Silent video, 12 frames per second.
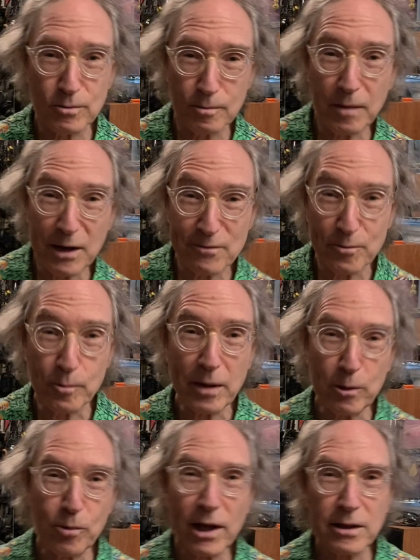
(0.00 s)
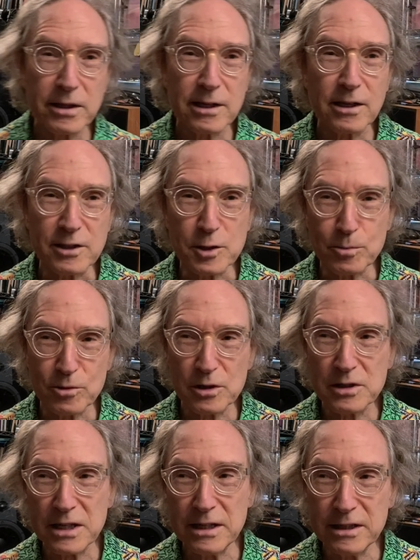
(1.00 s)
my wealthy
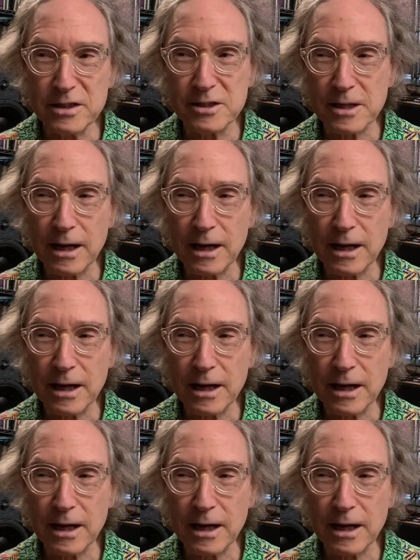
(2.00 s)
customers is